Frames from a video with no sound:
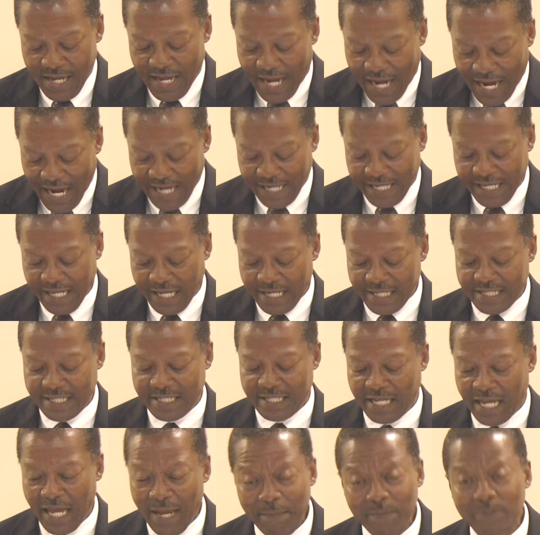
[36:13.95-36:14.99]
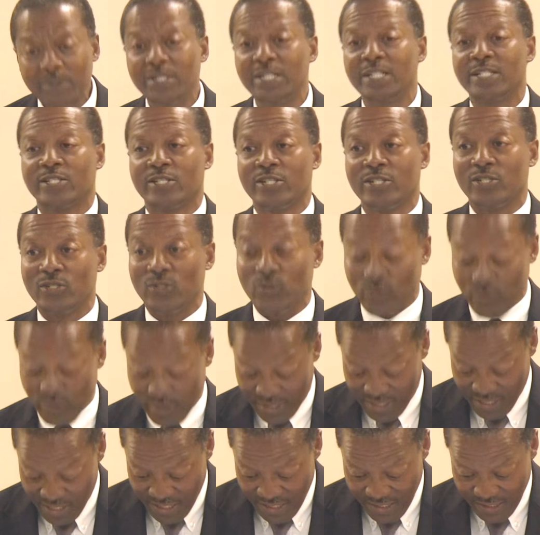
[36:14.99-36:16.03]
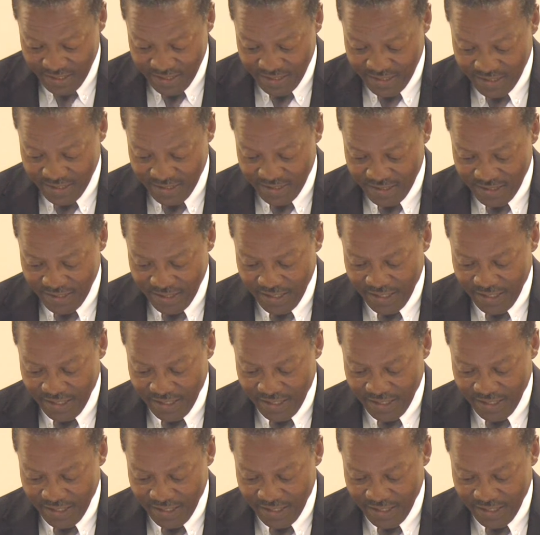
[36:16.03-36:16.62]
Had he attempted to do this,